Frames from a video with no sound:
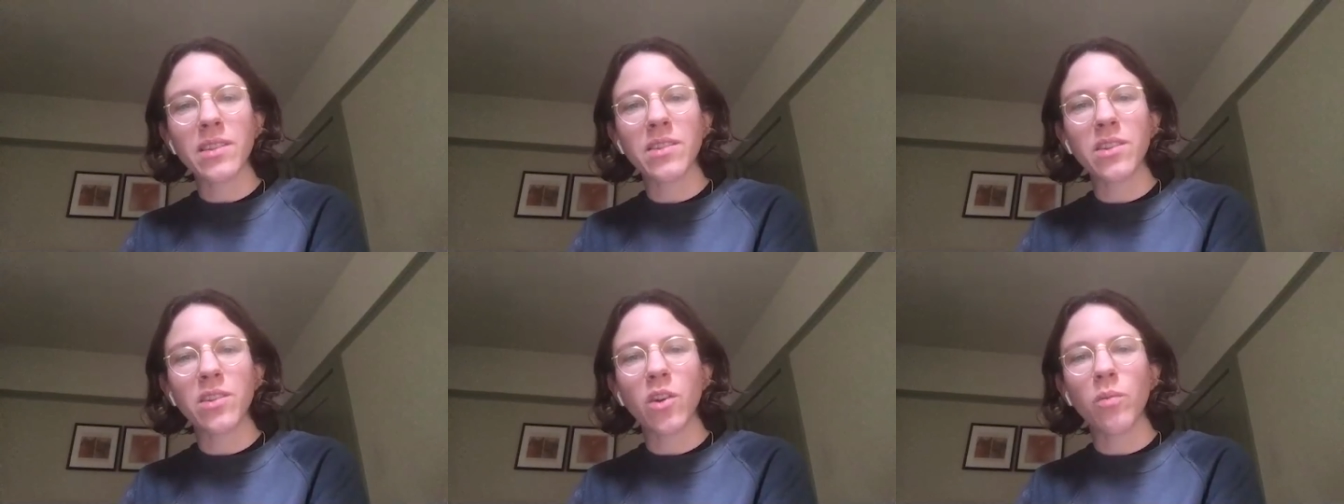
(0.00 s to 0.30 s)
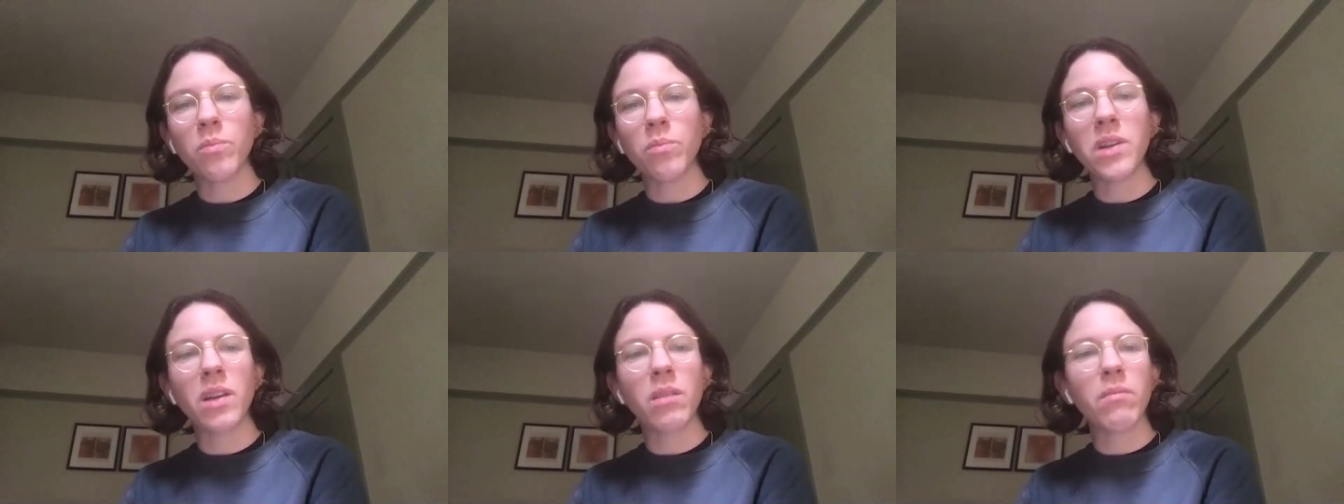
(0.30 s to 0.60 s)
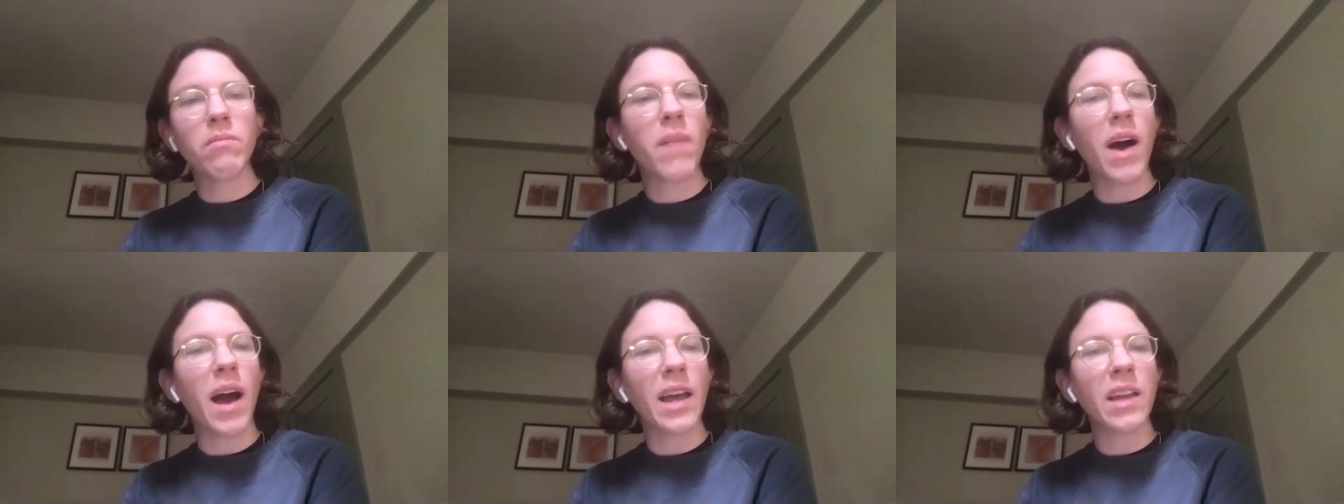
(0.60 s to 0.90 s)
being
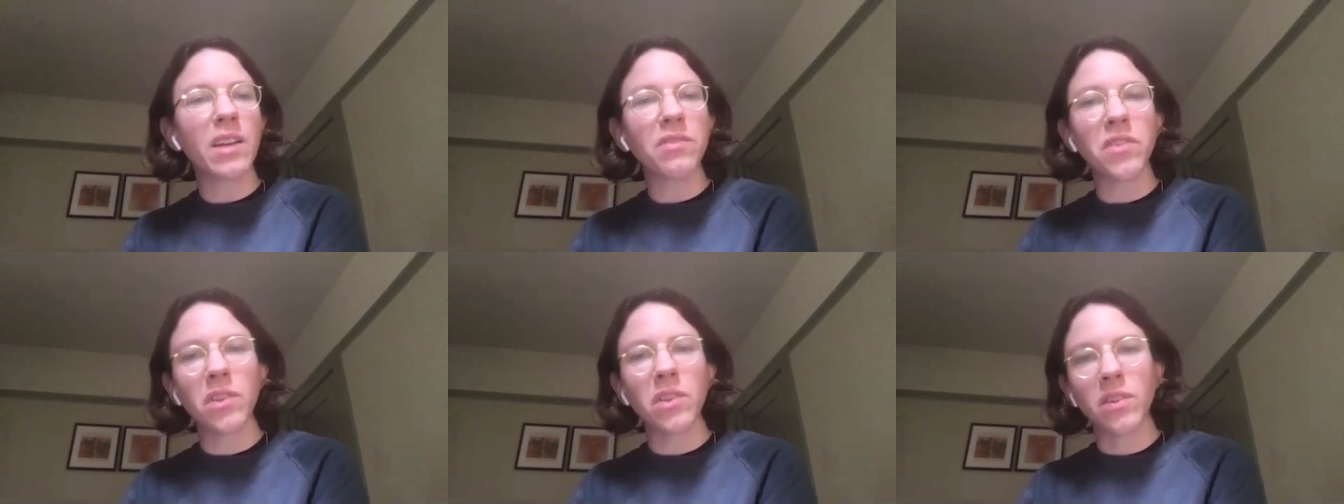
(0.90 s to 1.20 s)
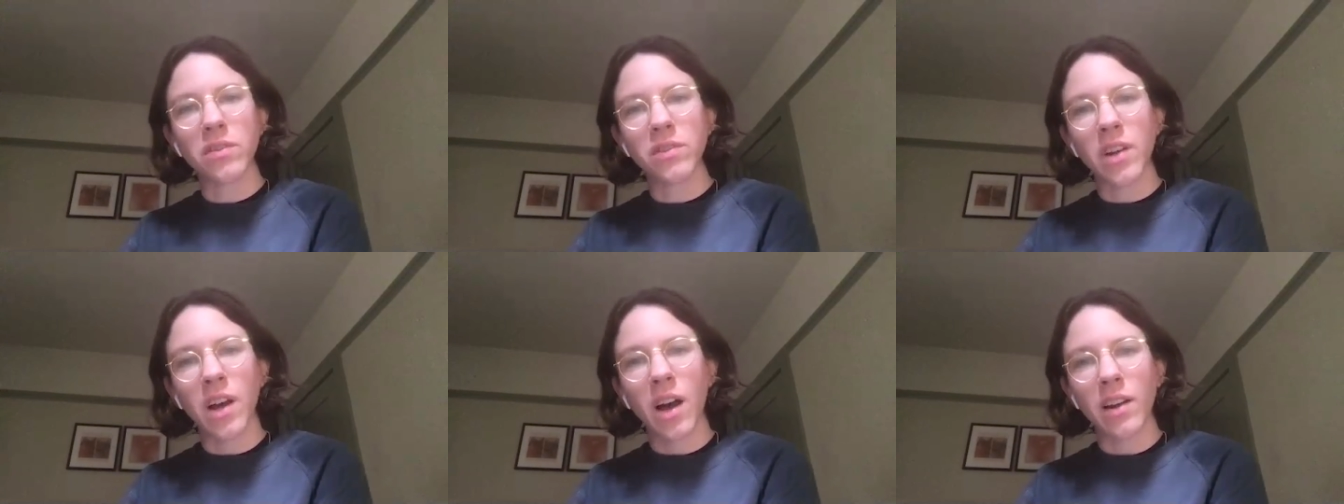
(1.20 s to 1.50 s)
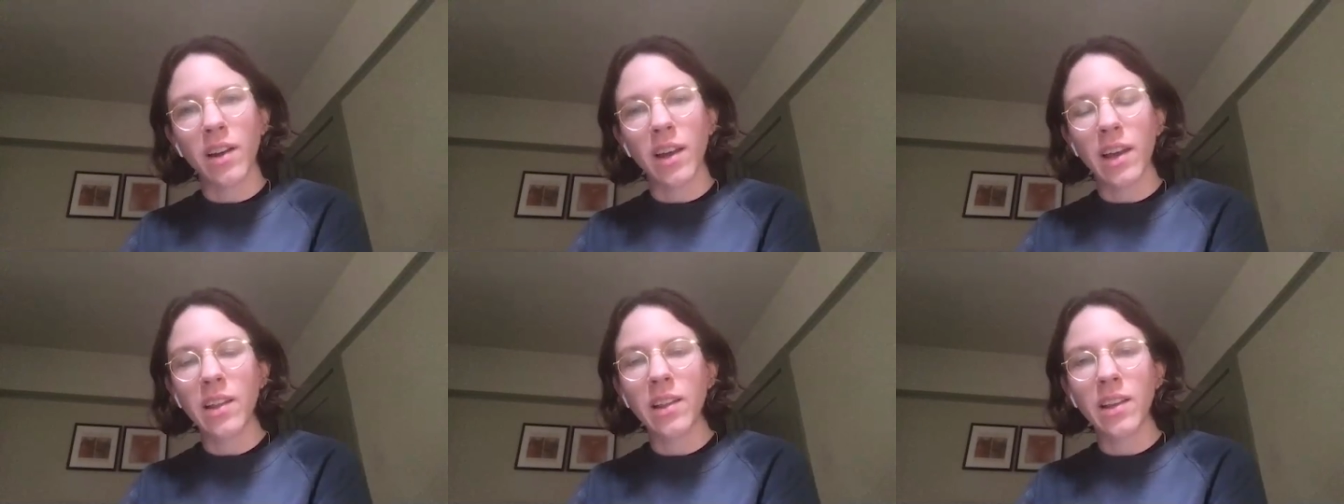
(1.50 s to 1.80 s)
mindful of not
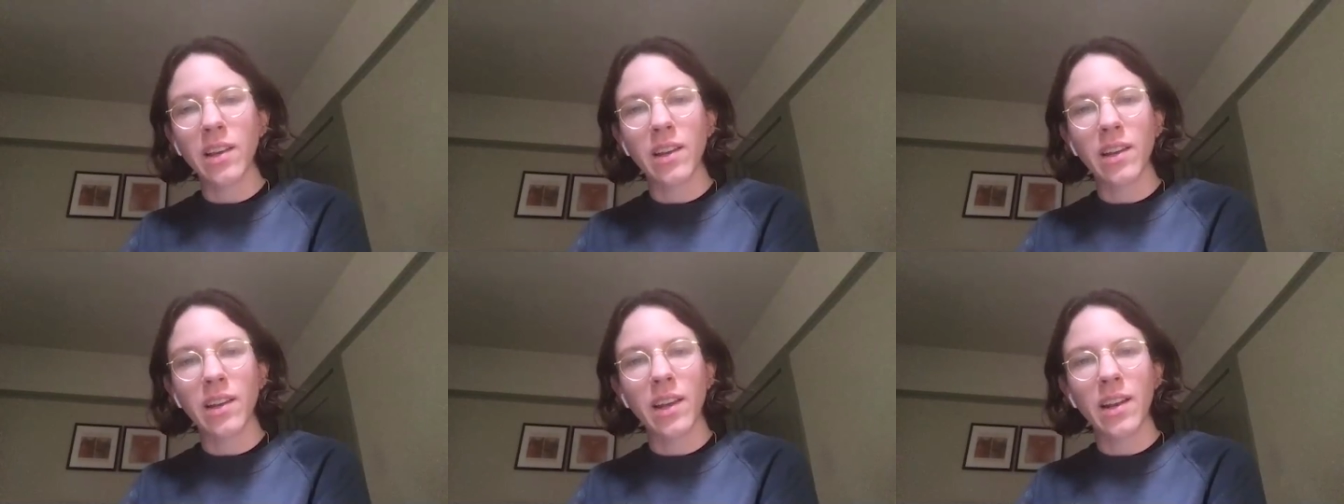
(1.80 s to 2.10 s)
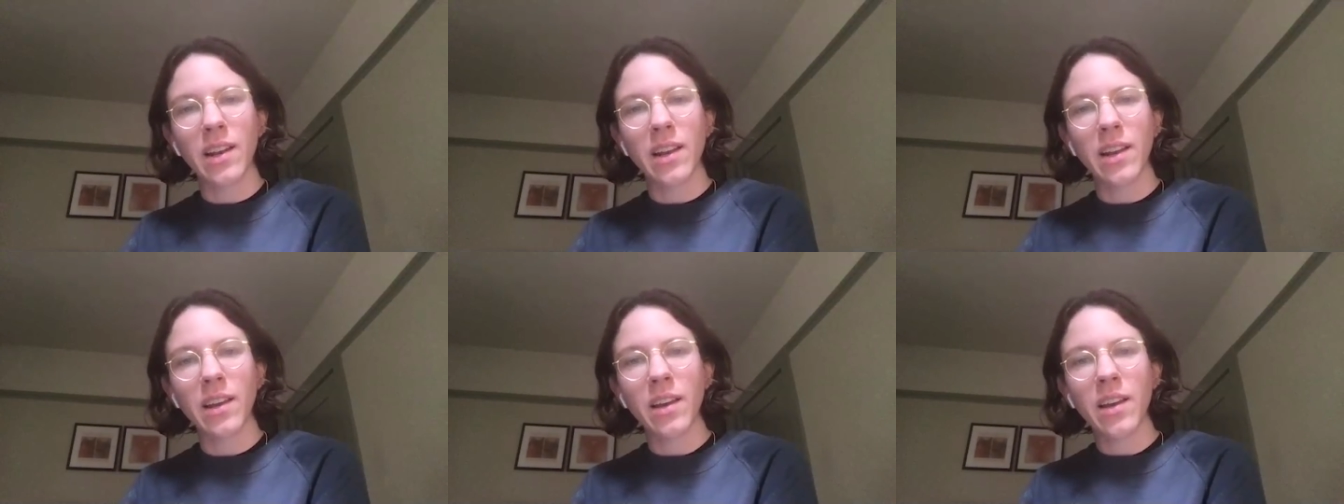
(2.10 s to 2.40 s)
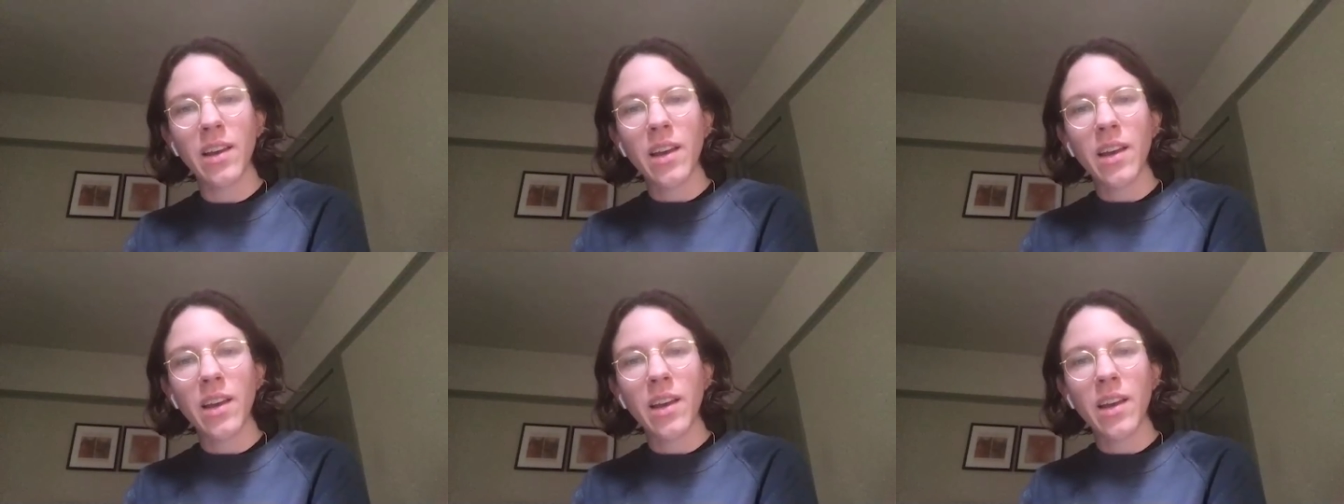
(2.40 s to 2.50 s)
alienating?